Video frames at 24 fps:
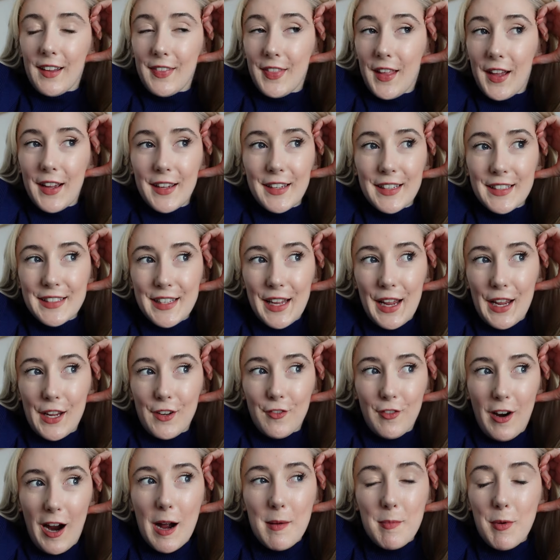And that is a
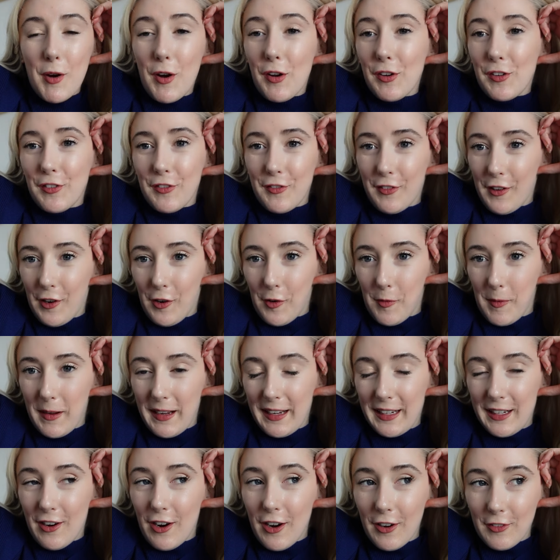wrap on
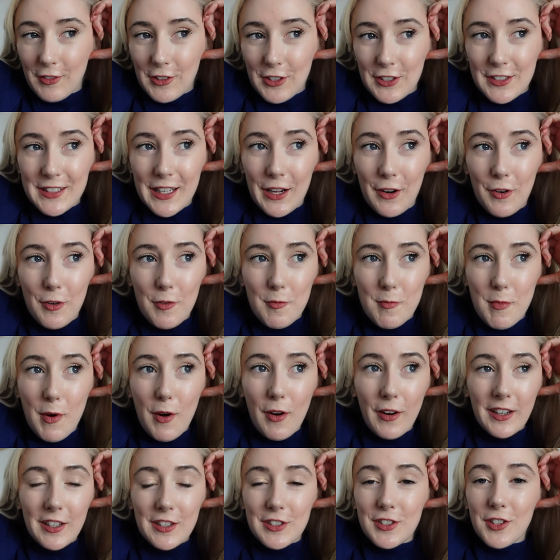filming. I've just set up
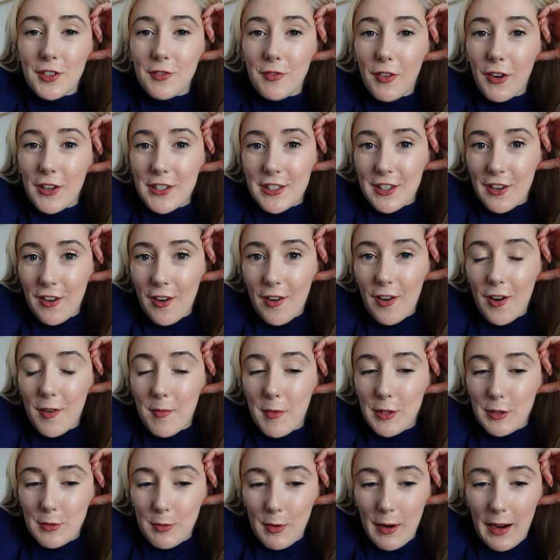my sunrise alarm
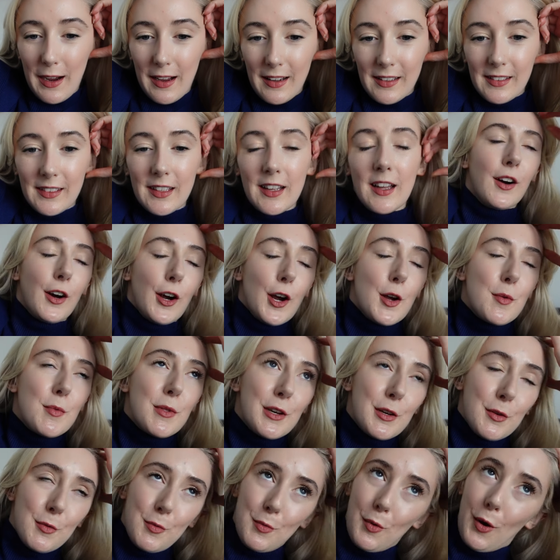as well. I hope
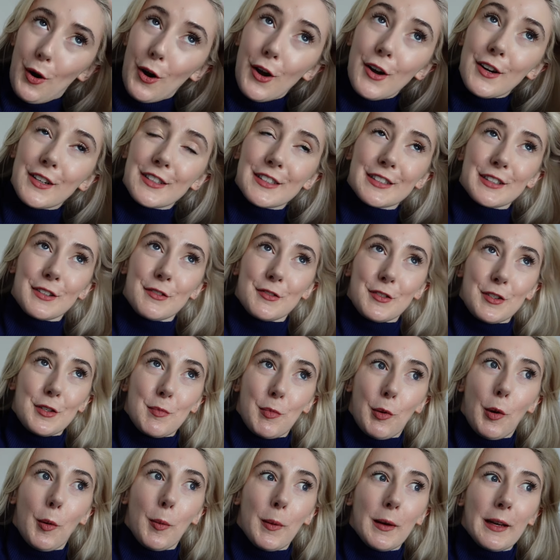that it works and I've done it
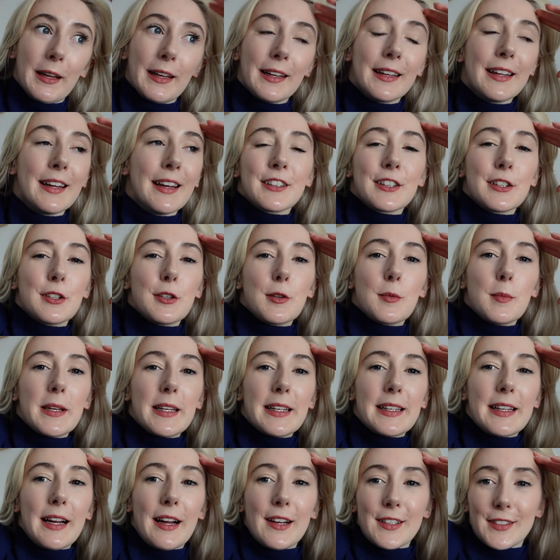properly. Because I
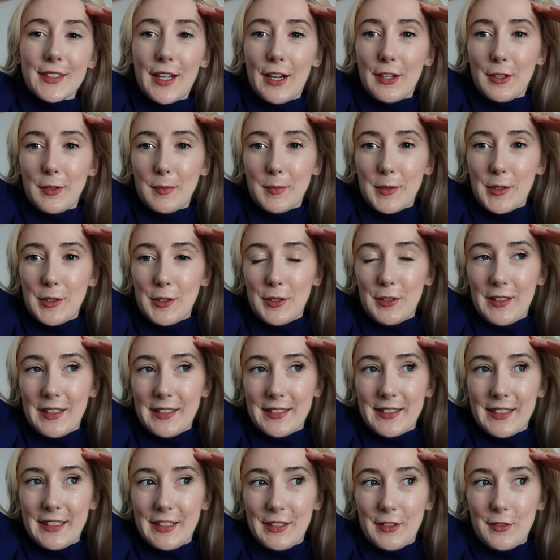normally ask Adam to do
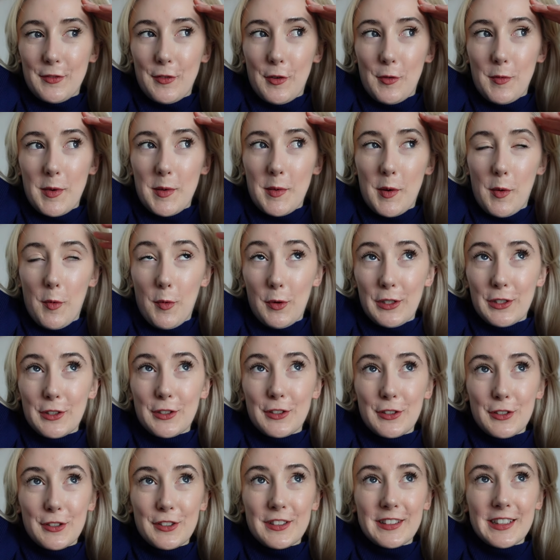these things for me, but I wanted
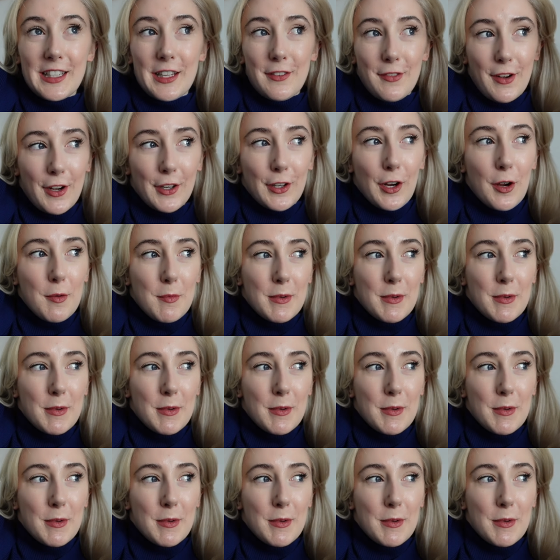to just give it a go